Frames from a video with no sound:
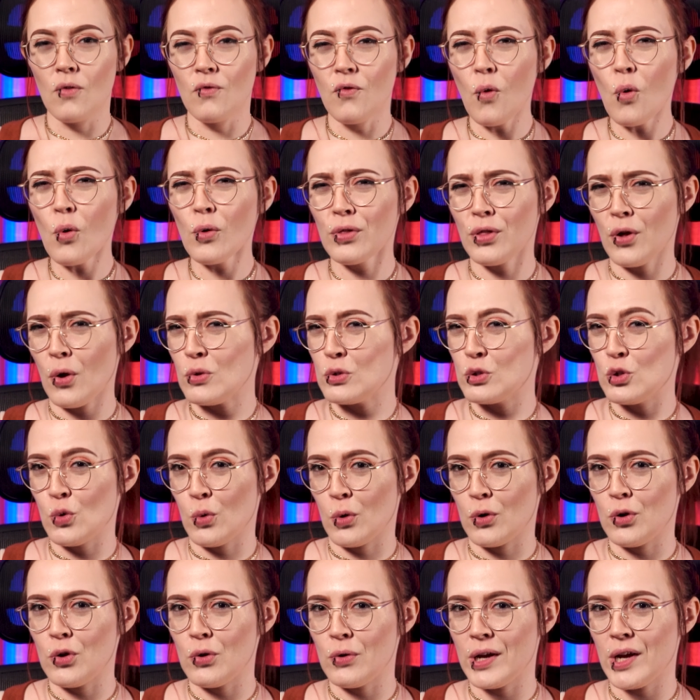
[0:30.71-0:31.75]
For those who
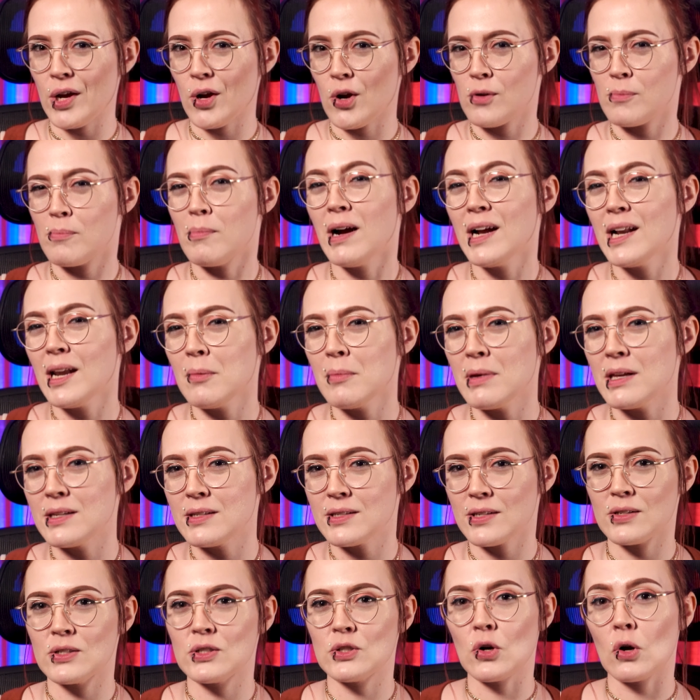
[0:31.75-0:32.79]
are new here, my name
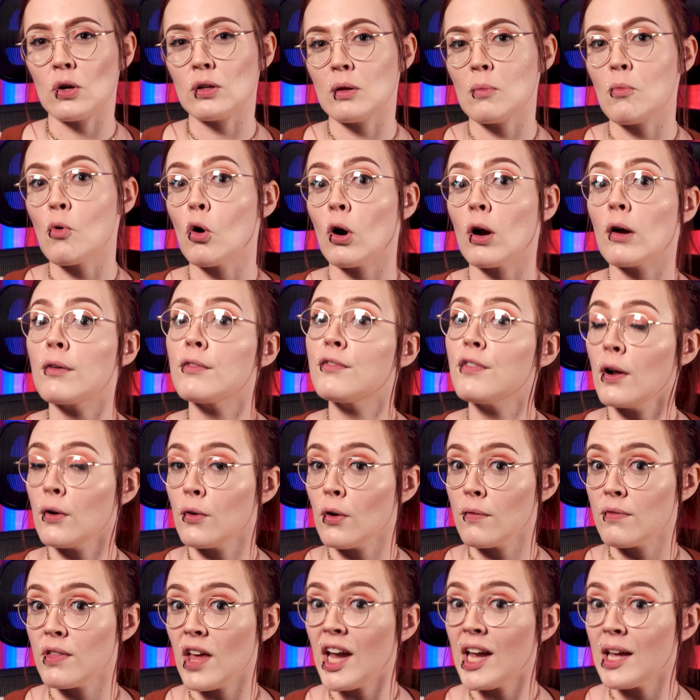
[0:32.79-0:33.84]
is Starla Moore,
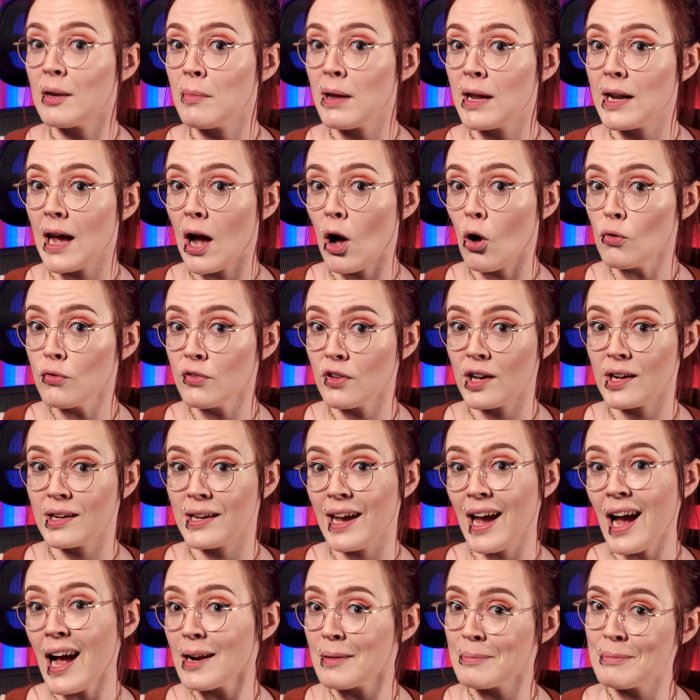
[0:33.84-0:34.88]
founder of the Handmade Alpha
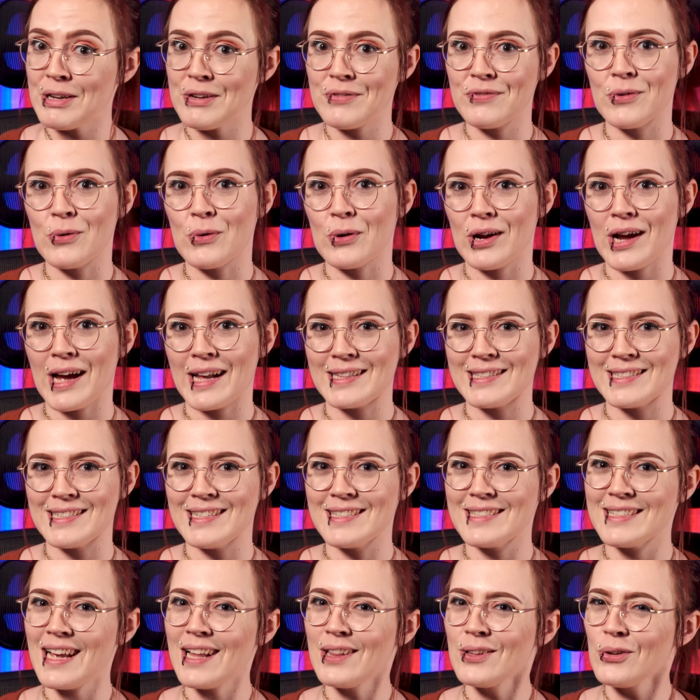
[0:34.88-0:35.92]
Academy for
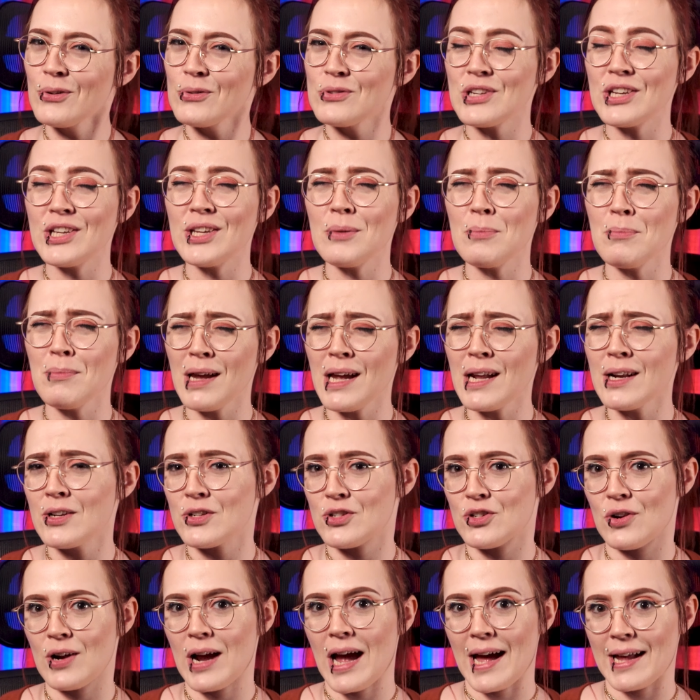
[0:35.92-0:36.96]
Etsy sellers and
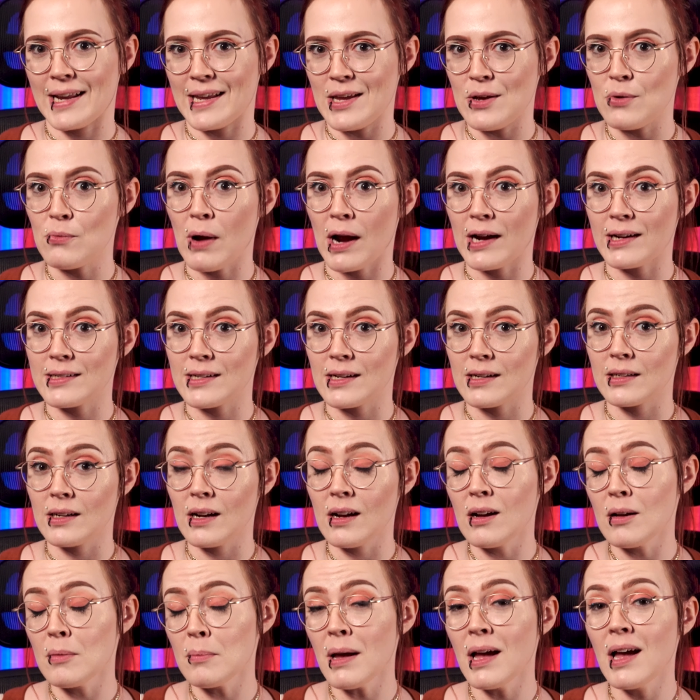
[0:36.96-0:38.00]
manager at e rank dot
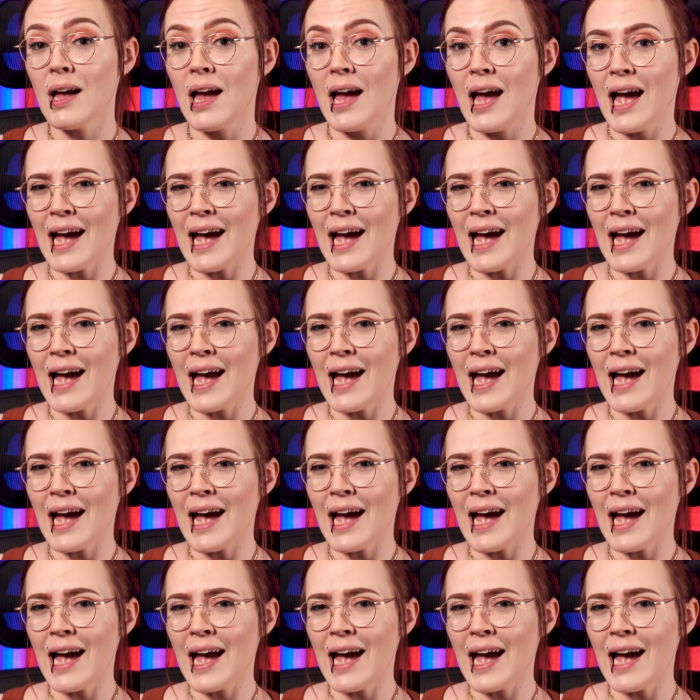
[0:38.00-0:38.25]
com,